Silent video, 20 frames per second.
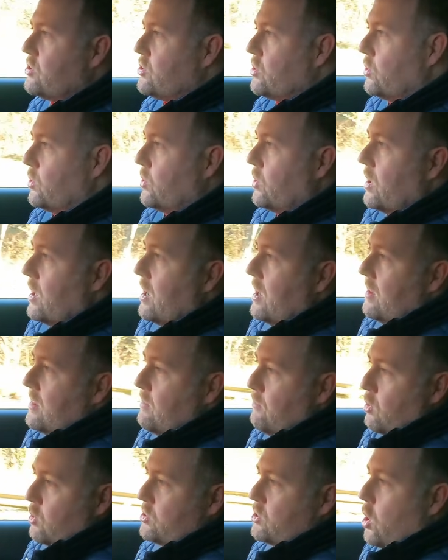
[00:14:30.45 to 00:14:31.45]
so
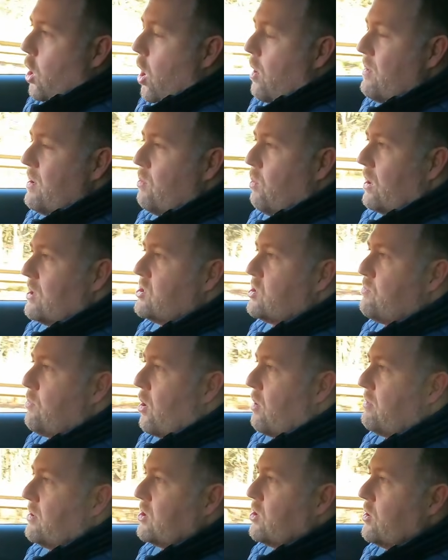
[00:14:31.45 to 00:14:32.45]
the most common one's
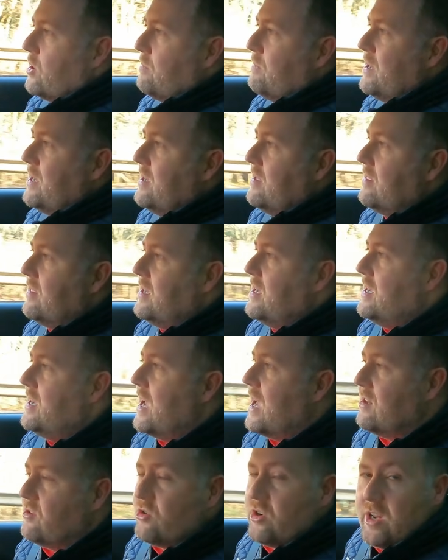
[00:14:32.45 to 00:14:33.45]
probably going to be
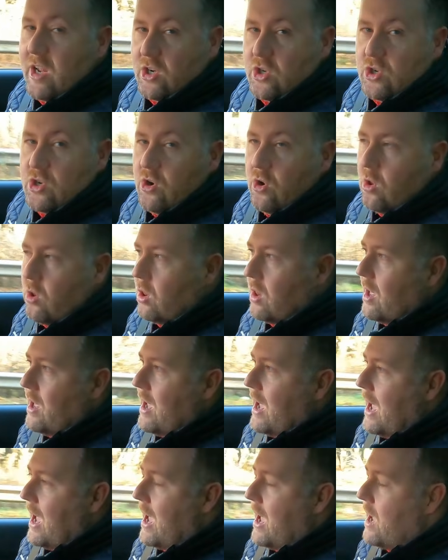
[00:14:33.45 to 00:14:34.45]
the traditional
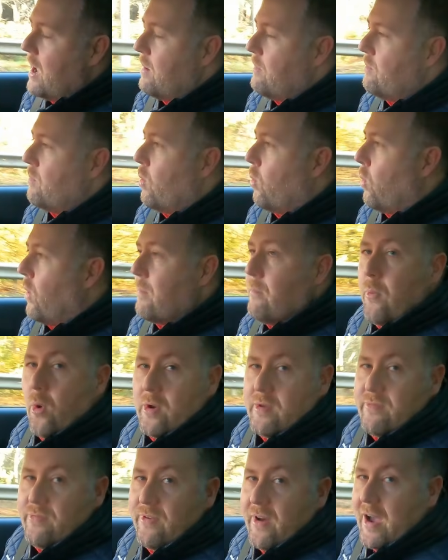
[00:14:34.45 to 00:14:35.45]

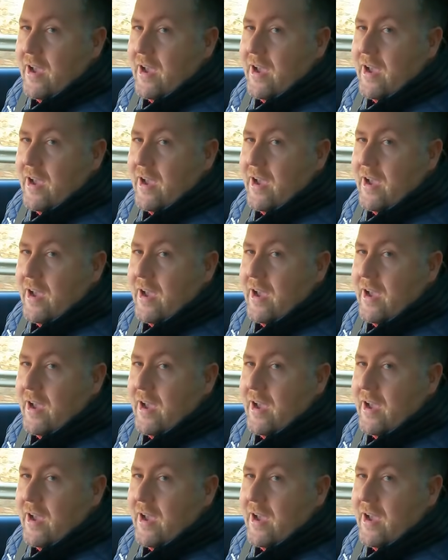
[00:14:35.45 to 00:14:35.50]
1.5